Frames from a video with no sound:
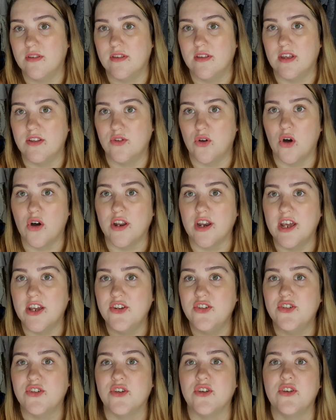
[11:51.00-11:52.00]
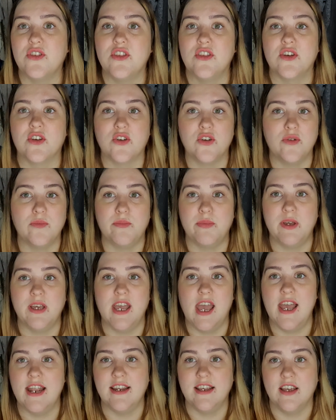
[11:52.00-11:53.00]
an issue, there could be
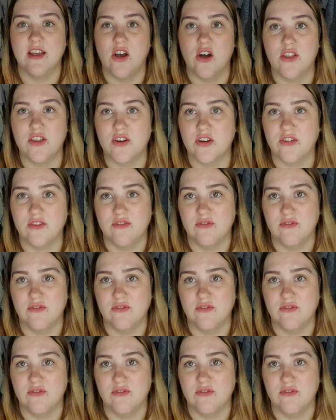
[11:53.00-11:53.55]
any other